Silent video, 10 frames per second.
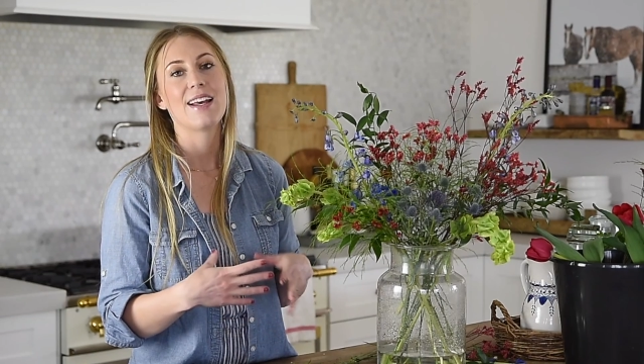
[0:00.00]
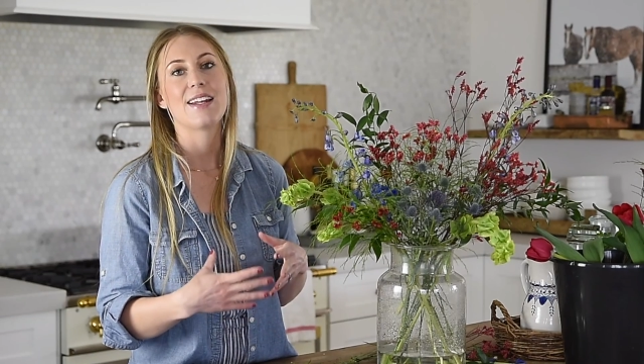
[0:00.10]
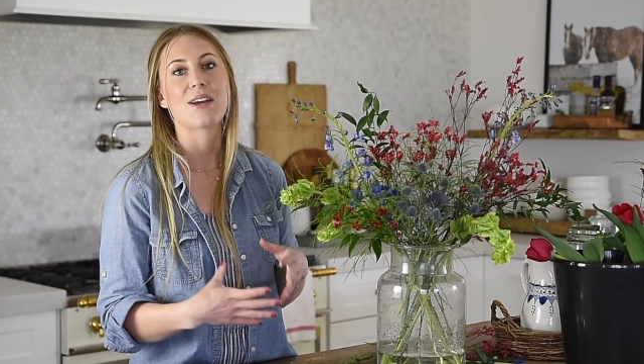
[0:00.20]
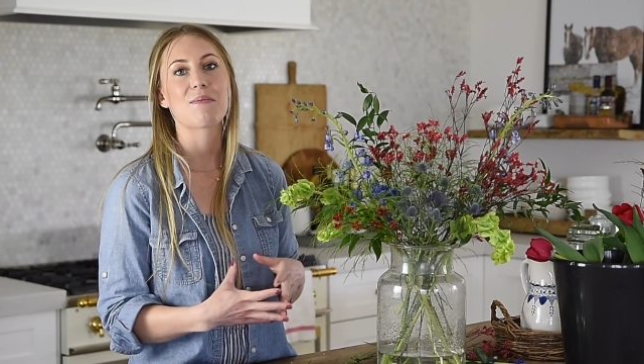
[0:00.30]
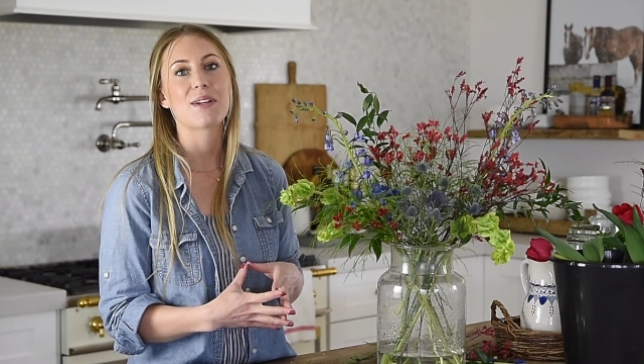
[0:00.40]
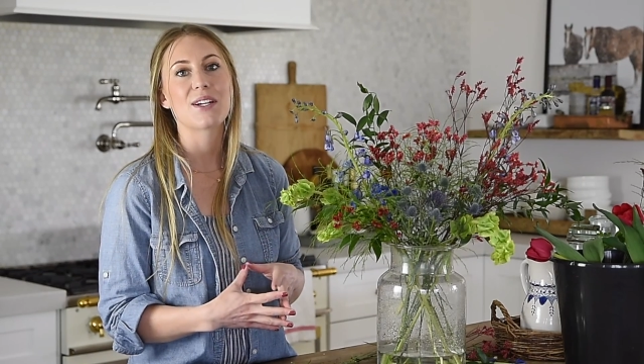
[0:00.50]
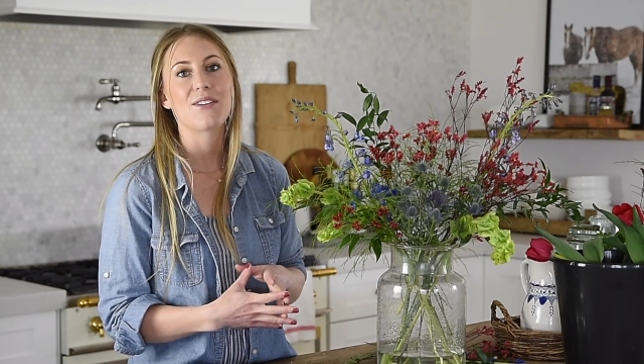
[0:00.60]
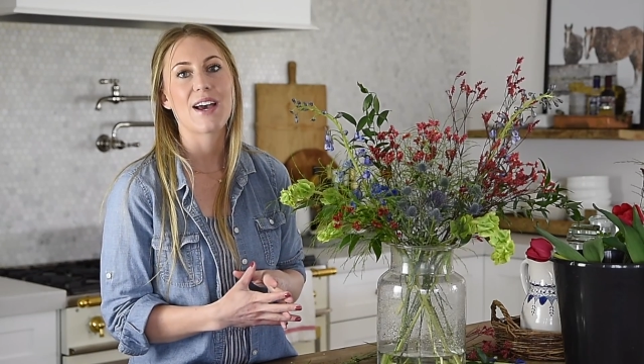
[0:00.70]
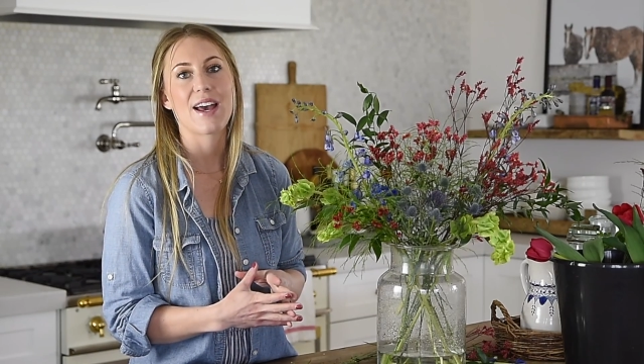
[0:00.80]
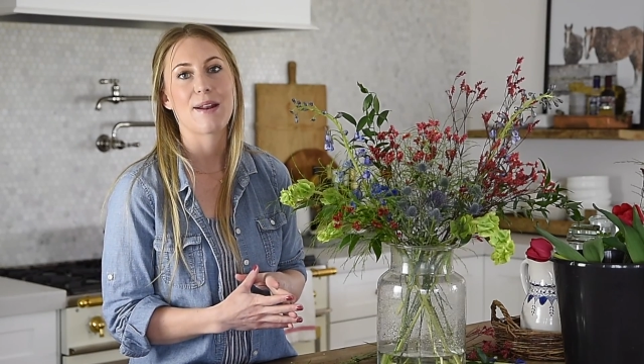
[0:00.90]
Now I'm going to go
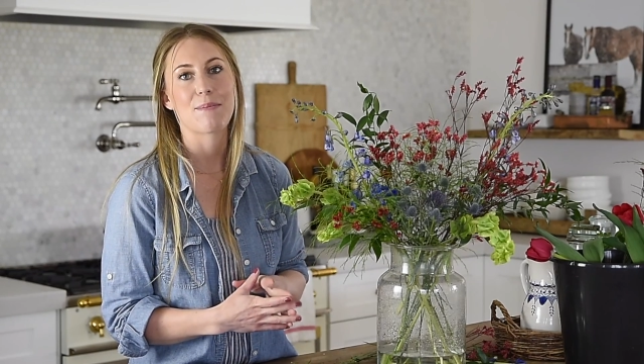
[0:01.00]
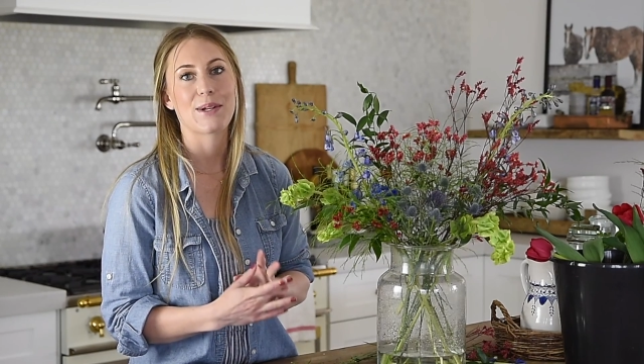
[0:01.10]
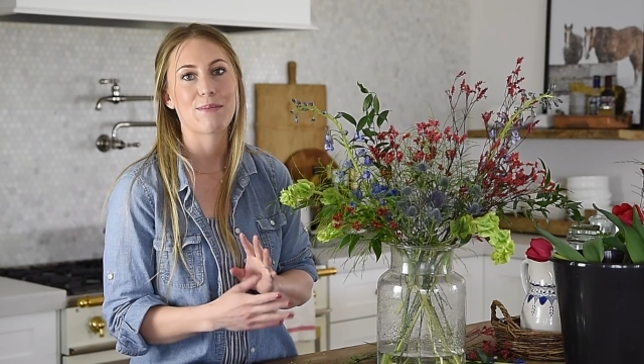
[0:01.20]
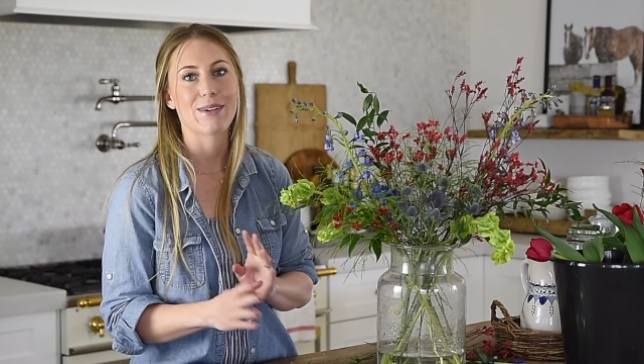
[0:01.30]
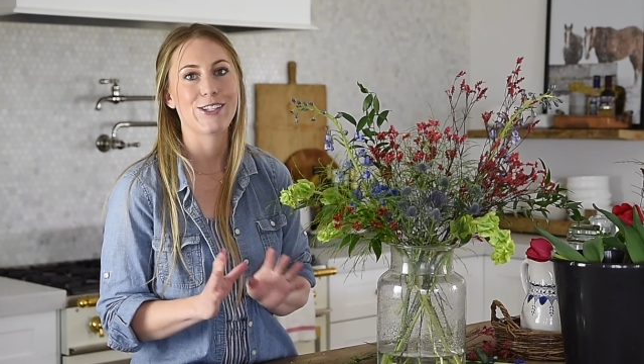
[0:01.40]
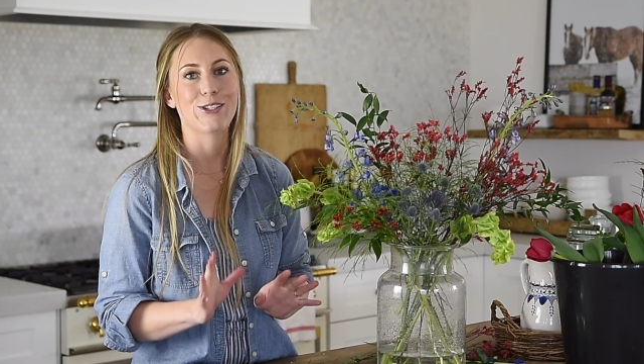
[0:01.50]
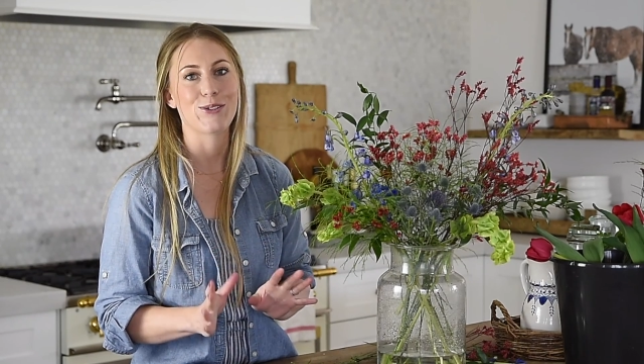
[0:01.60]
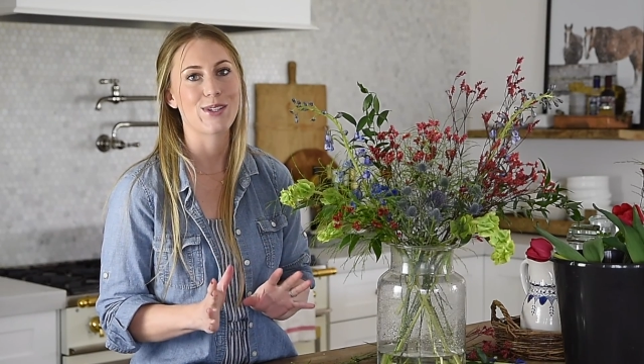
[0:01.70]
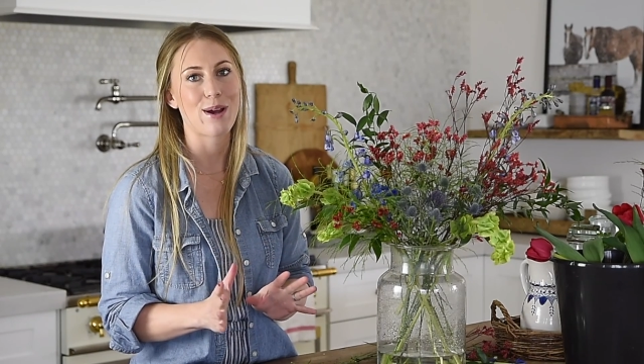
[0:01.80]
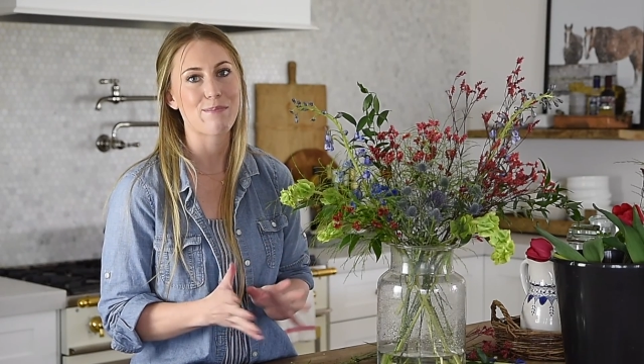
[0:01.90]
ahead and put in my
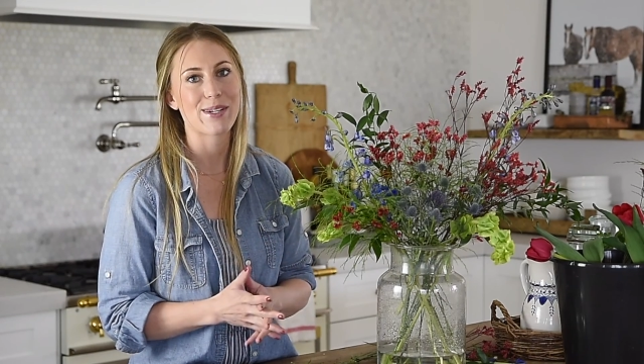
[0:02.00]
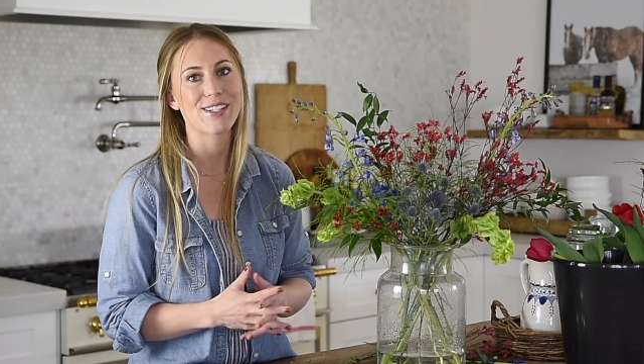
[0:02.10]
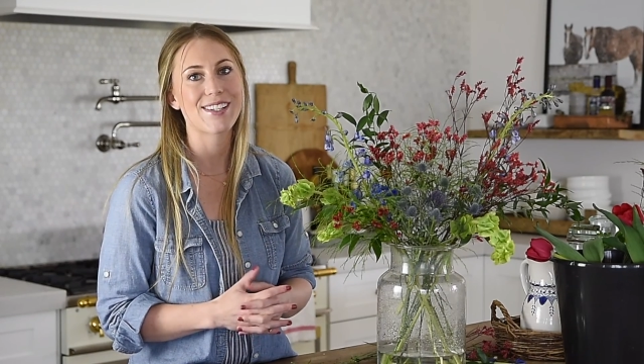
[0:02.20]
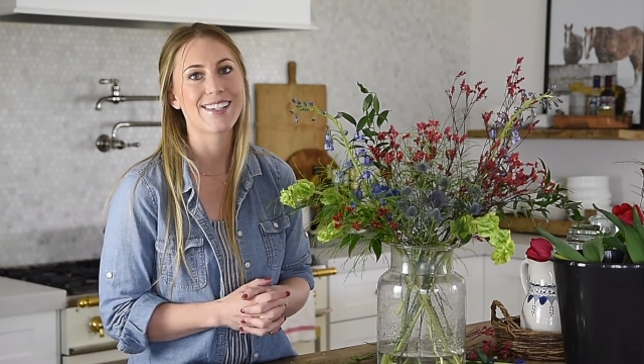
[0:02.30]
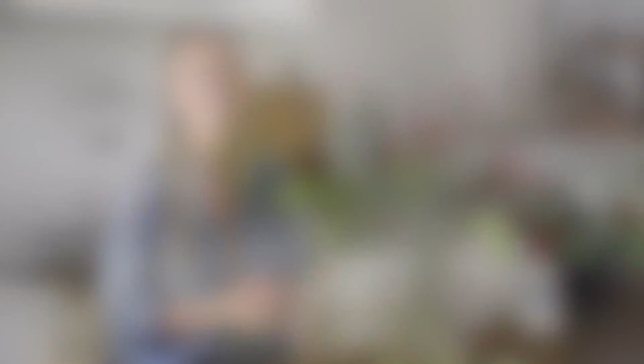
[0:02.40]
showstoppers.